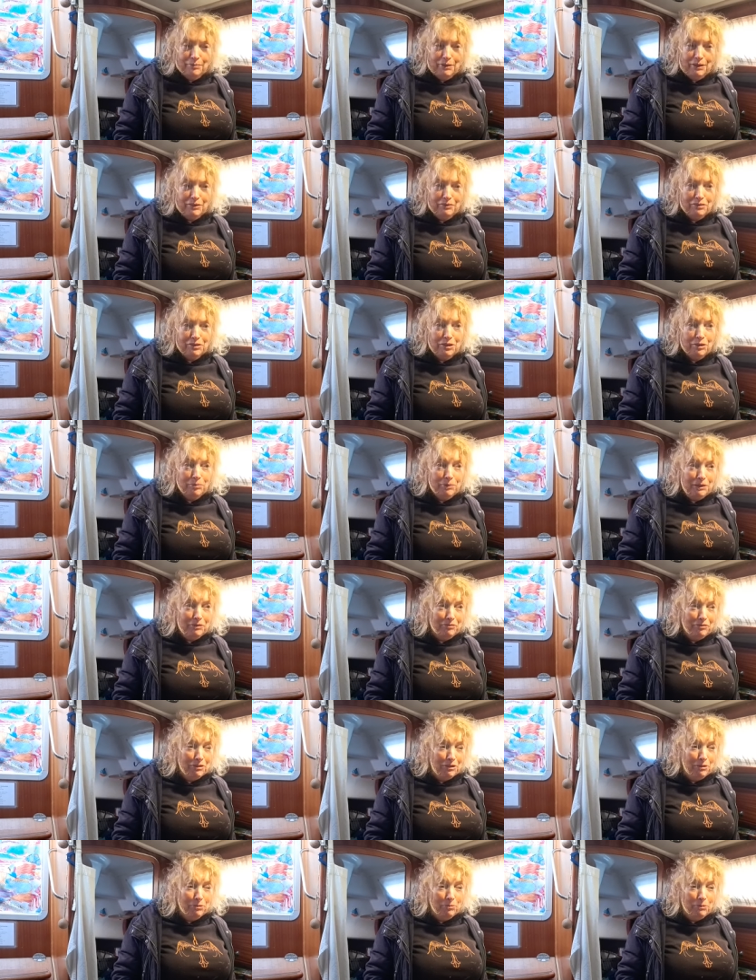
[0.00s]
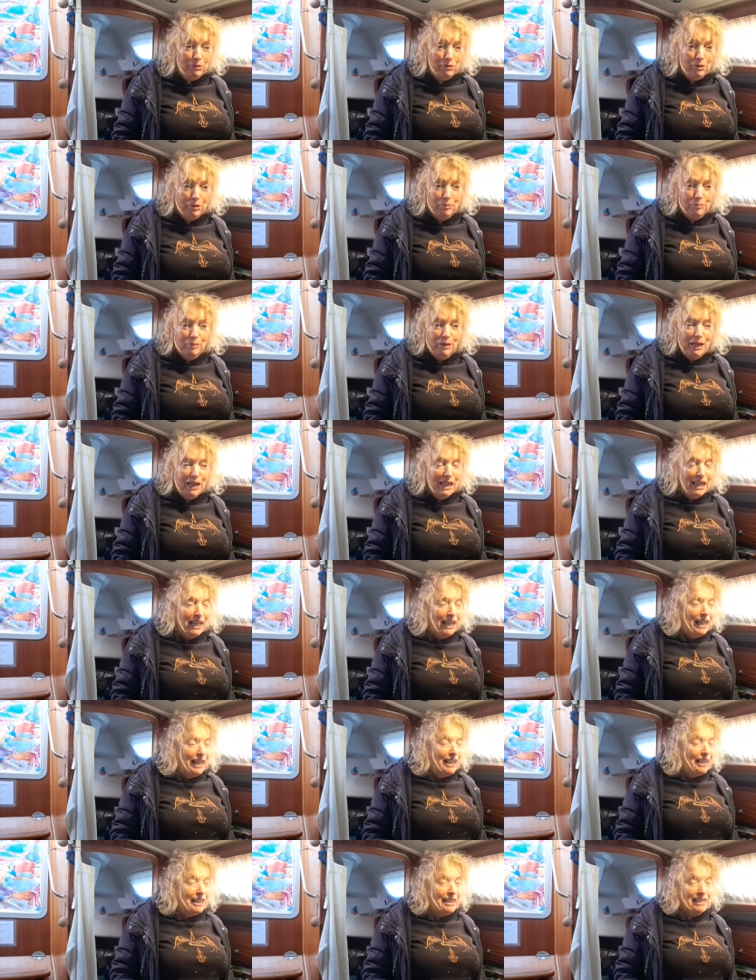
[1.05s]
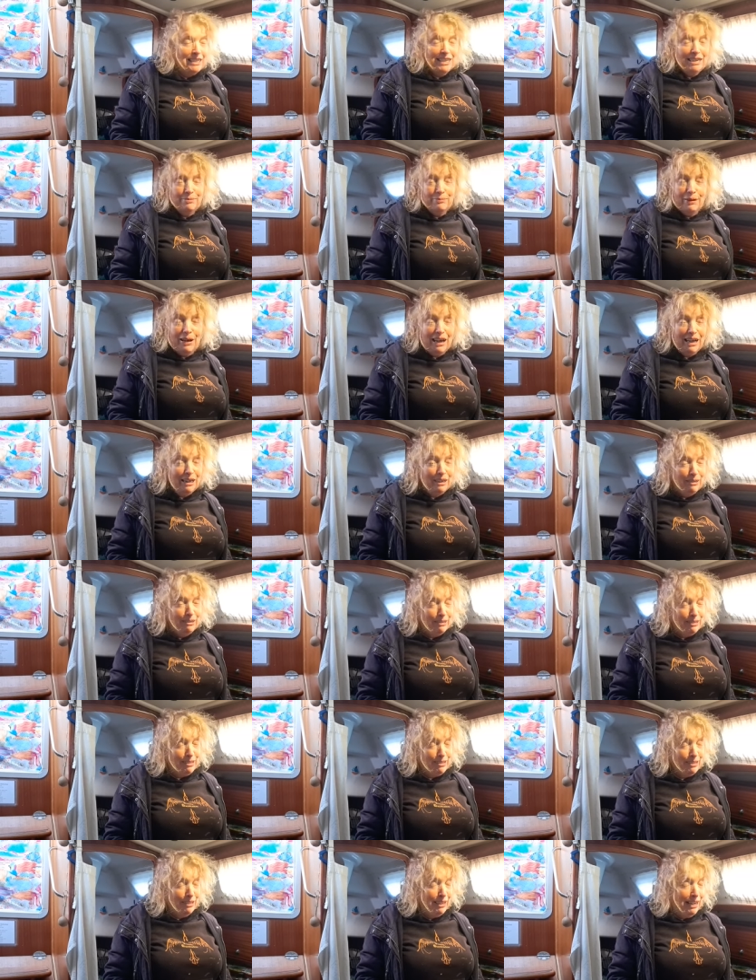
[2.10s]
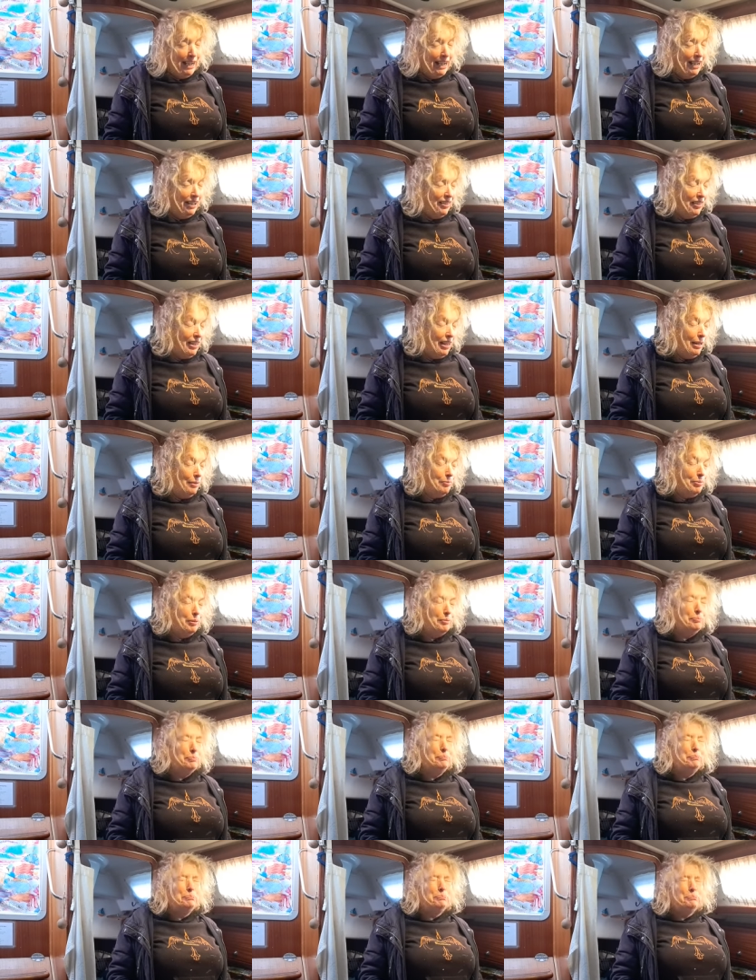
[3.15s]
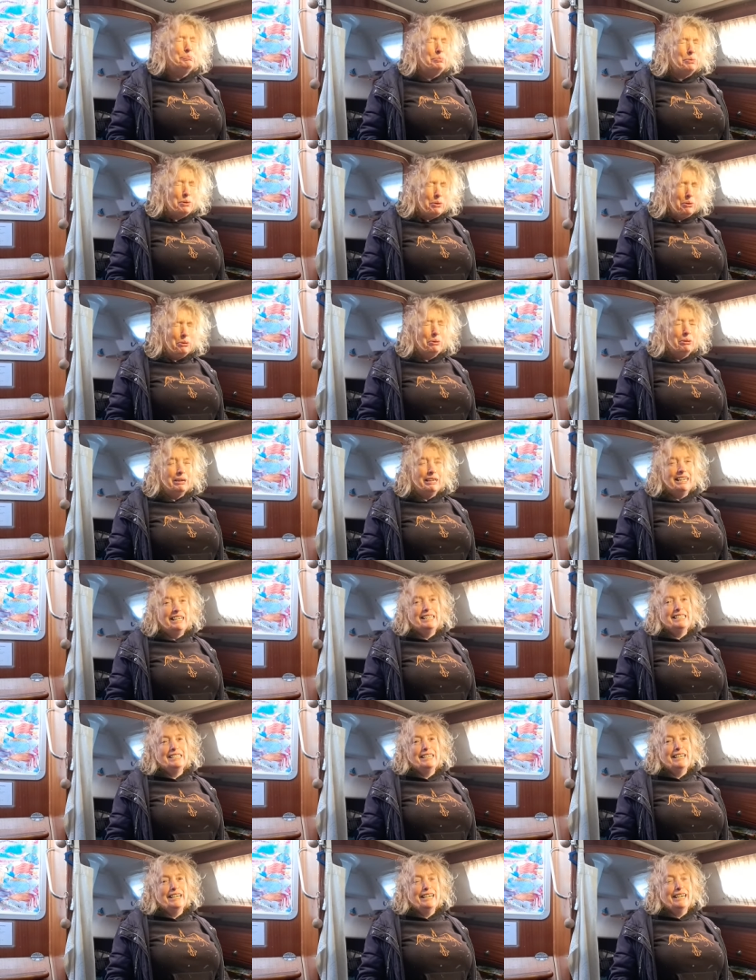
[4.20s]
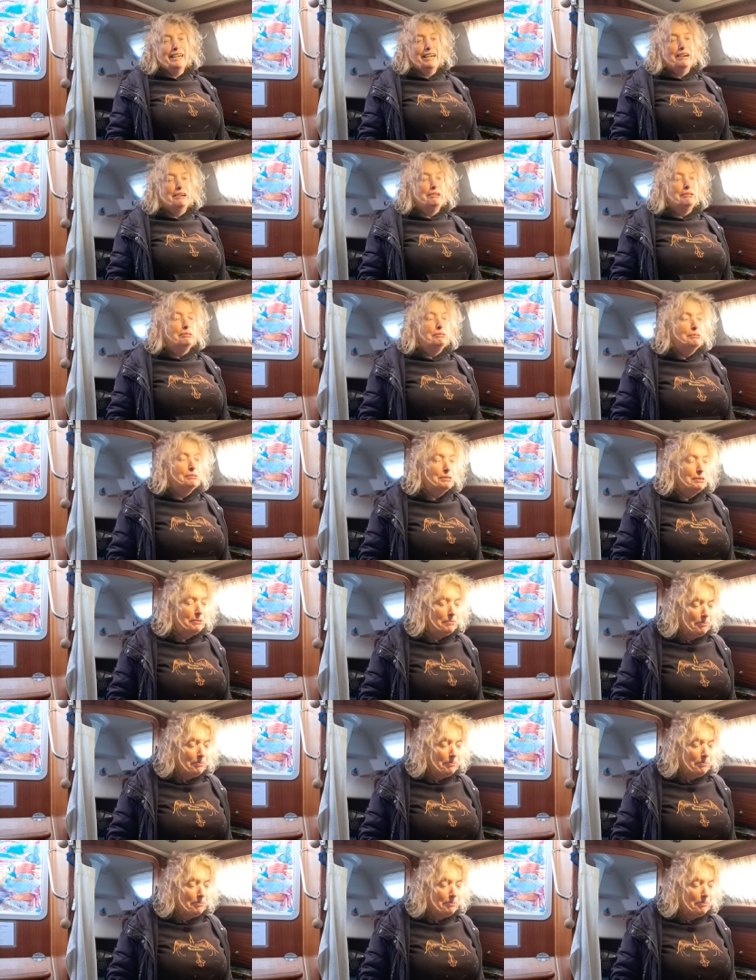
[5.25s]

I've come in for a warm because it might look sunny out there, but boy is it cold.